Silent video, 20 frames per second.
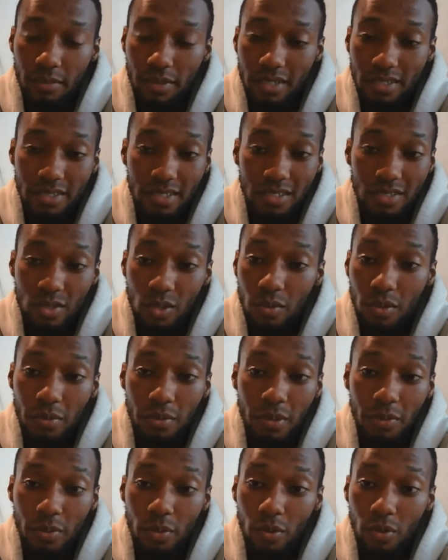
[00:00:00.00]
because there's so
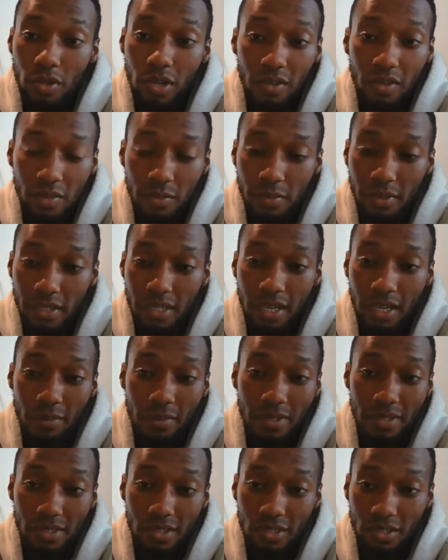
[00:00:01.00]
many people who would love to be in our
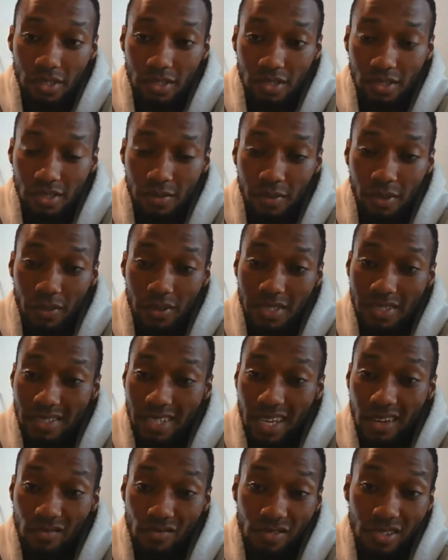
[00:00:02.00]
position, be able to
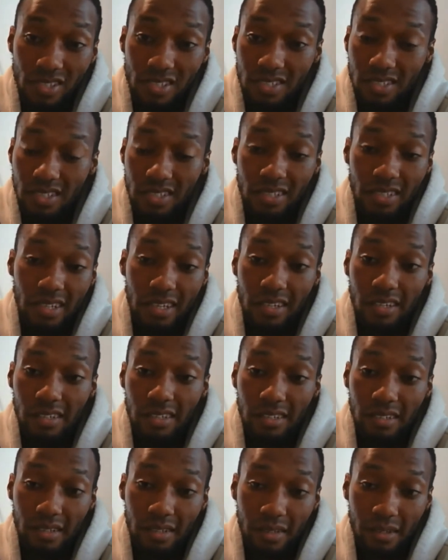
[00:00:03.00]
take risks and that.
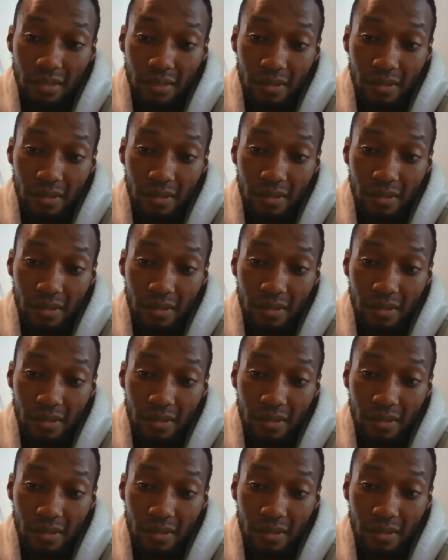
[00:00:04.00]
